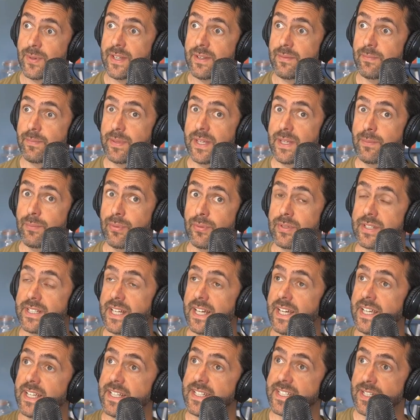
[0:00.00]
is when people
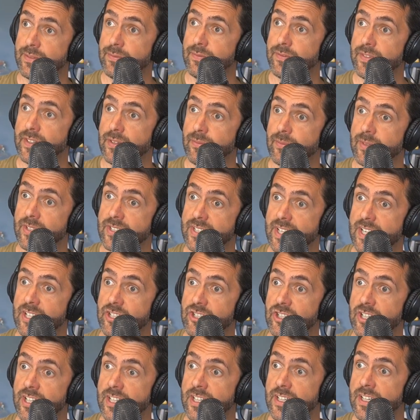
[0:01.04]
take something which
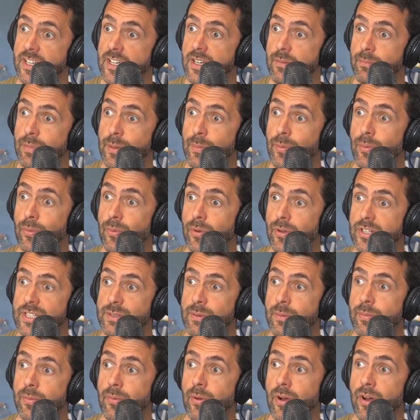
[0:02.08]
actually people,
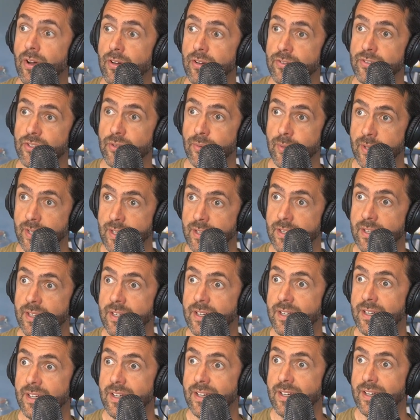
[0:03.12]
lots of people are doing,
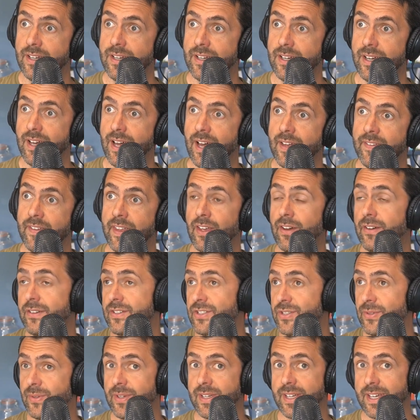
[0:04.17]
and they
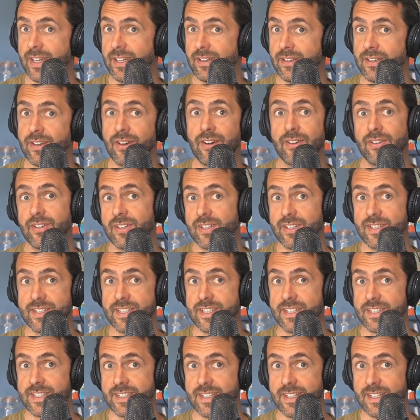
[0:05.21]
are doing it kind of
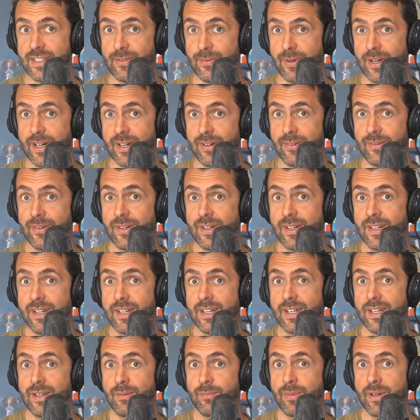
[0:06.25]
consistently well
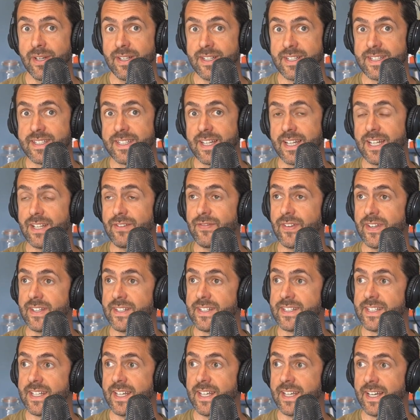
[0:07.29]
but instead of
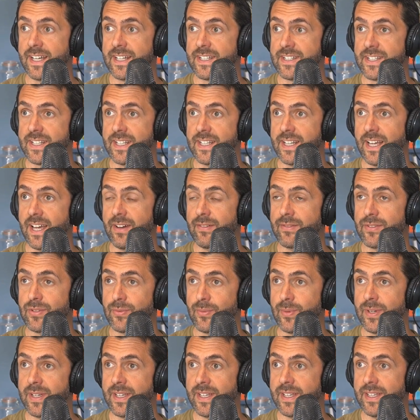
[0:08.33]
then saying, actually, how
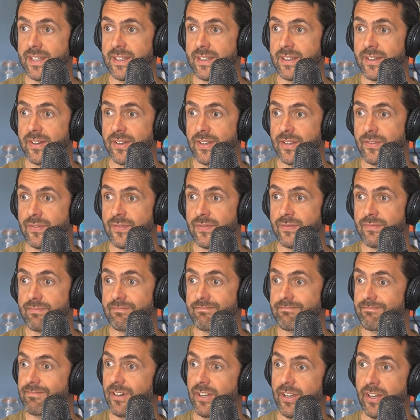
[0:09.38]
do we kind of
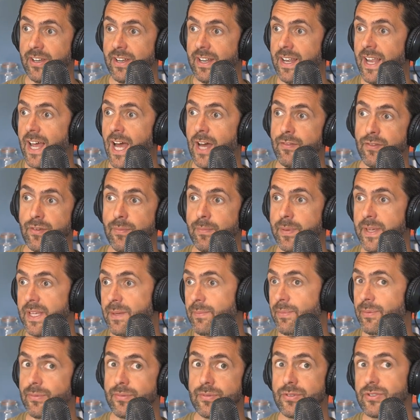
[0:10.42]
I don't know, let other
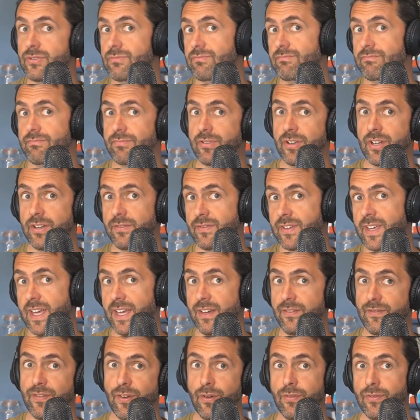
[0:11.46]
people kind of
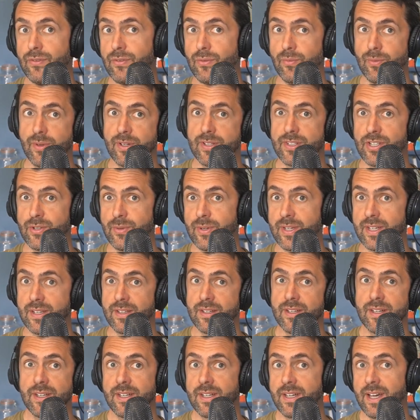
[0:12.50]
get involved in what we're
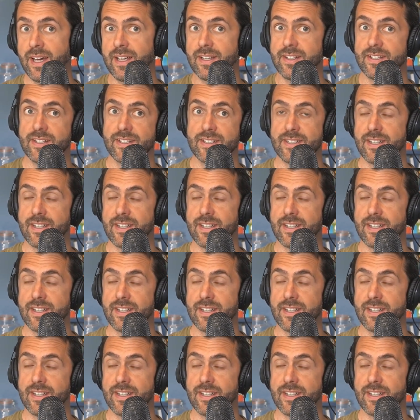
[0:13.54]
doing and